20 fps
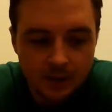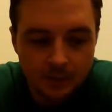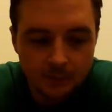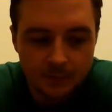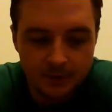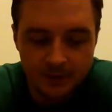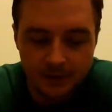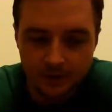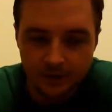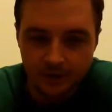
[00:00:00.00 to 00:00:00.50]

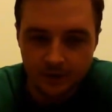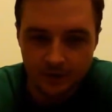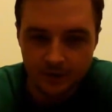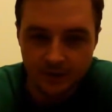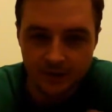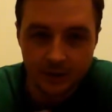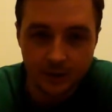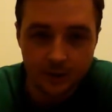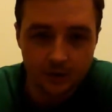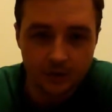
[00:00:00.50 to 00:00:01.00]
But there's
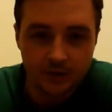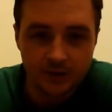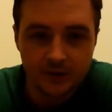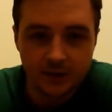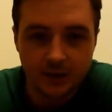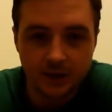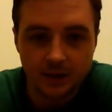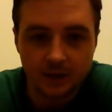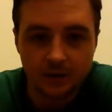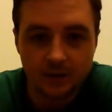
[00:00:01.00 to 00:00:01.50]
another
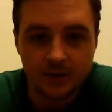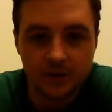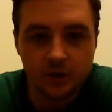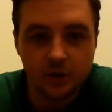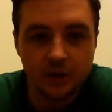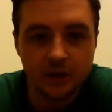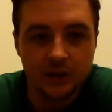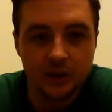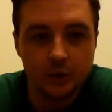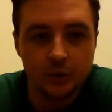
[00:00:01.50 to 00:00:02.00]
style that you
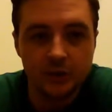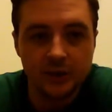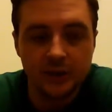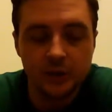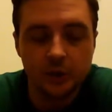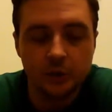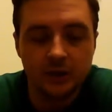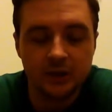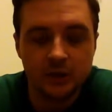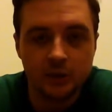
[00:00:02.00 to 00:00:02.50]
can use, and
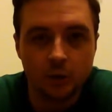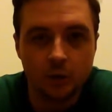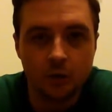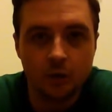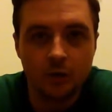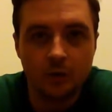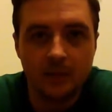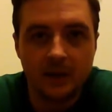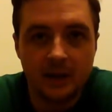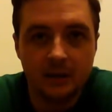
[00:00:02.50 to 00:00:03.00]
you can
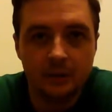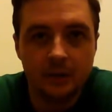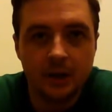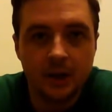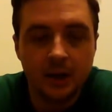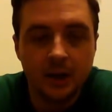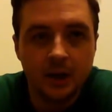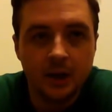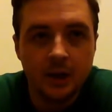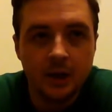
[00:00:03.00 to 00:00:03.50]
talk about
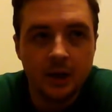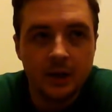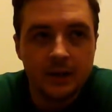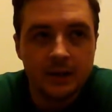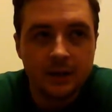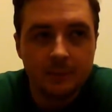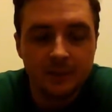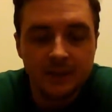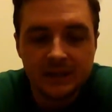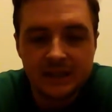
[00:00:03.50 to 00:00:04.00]

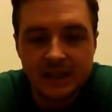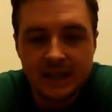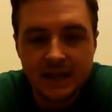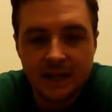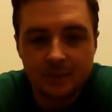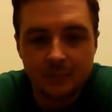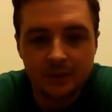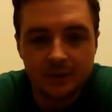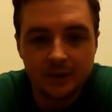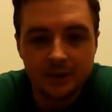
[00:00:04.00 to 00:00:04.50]
something that
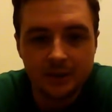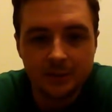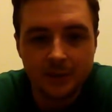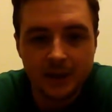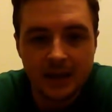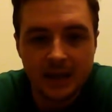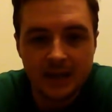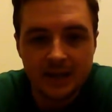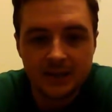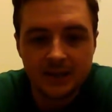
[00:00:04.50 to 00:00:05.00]
happened in the
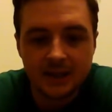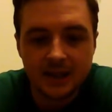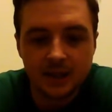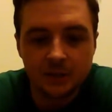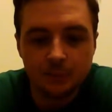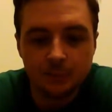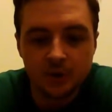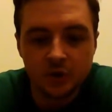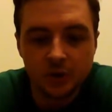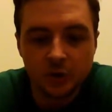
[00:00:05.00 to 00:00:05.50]
past,
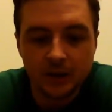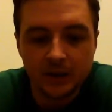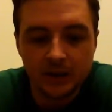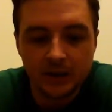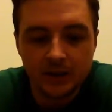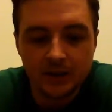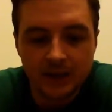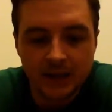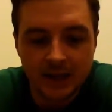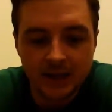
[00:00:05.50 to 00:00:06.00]
but you
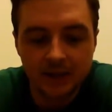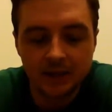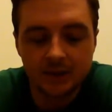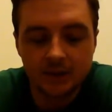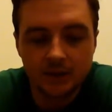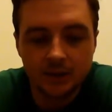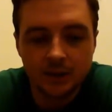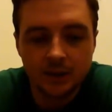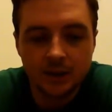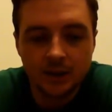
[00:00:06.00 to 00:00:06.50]
can tell it
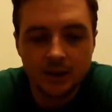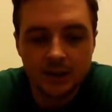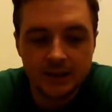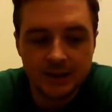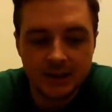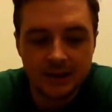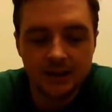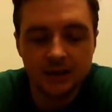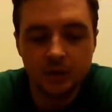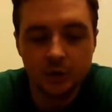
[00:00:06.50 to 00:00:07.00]

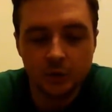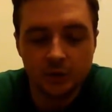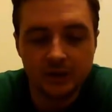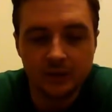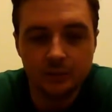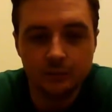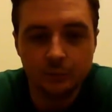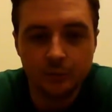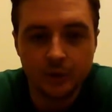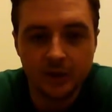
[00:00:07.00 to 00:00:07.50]

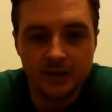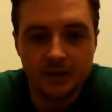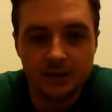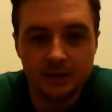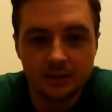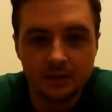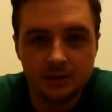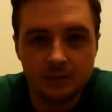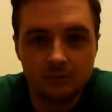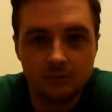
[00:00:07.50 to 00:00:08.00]
using
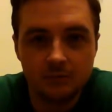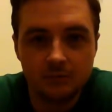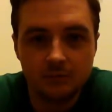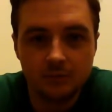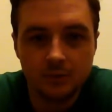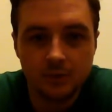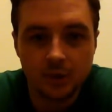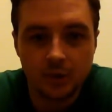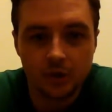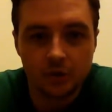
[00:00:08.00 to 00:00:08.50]
present
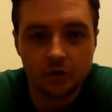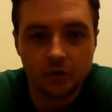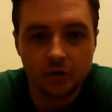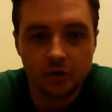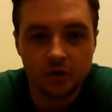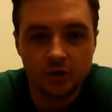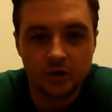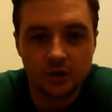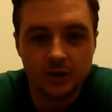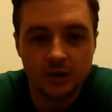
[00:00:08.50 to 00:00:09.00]

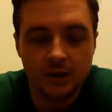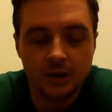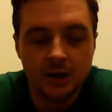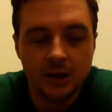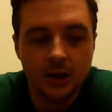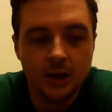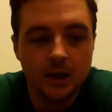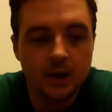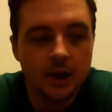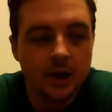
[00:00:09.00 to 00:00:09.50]
constructions.
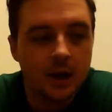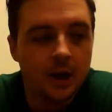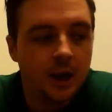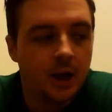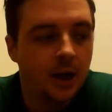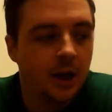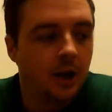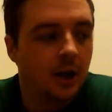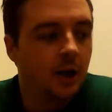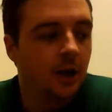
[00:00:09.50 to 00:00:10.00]

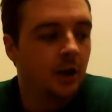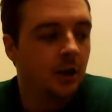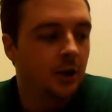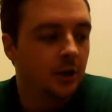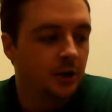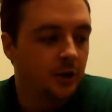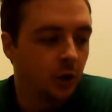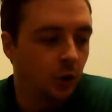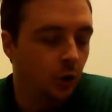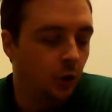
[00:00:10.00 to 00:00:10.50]

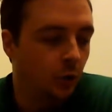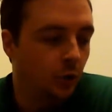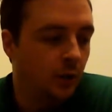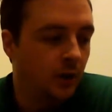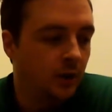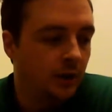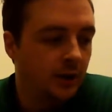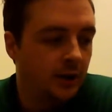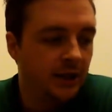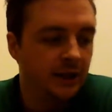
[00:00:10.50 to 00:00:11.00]
So
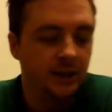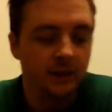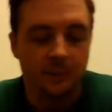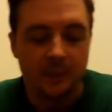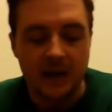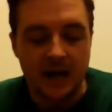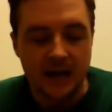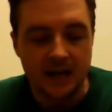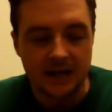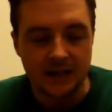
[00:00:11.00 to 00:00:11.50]
in the
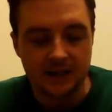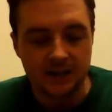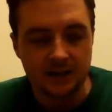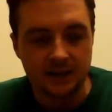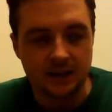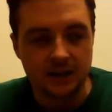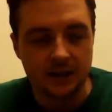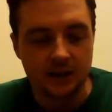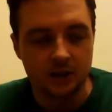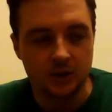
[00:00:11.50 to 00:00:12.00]
past,
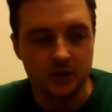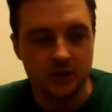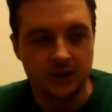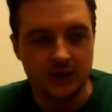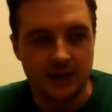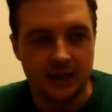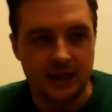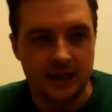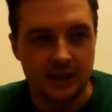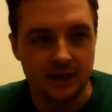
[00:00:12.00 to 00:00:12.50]
I could
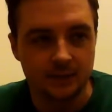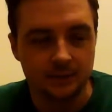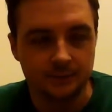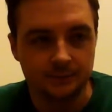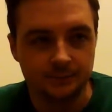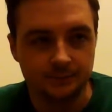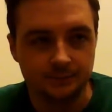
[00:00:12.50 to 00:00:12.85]
say,